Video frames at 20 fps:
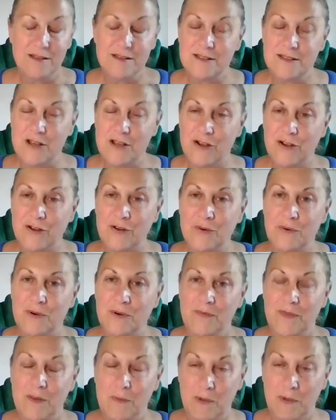
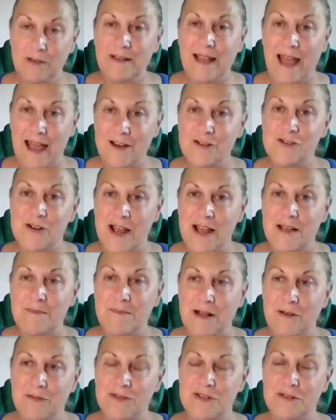So they will get a dry
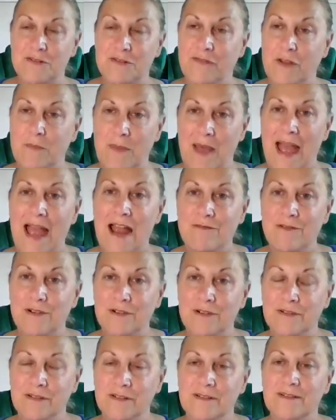mouth. So if you're a
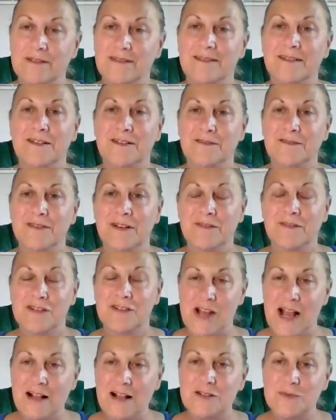parent of a
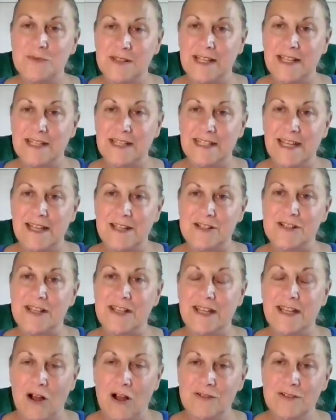child with
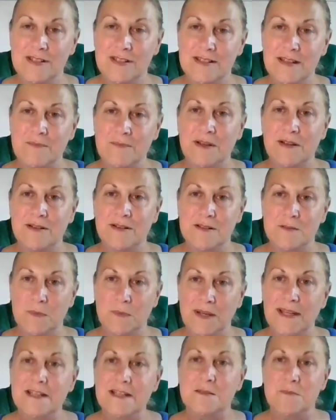ADHD on stimulants,
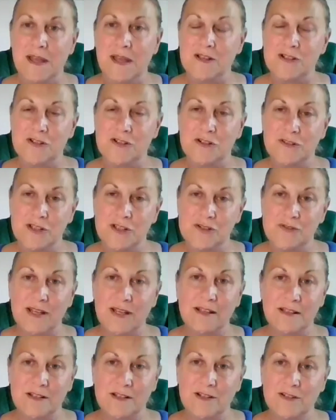please make sure they
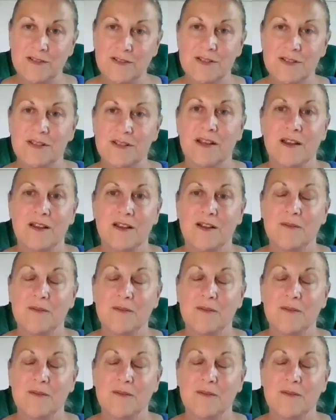drink loads,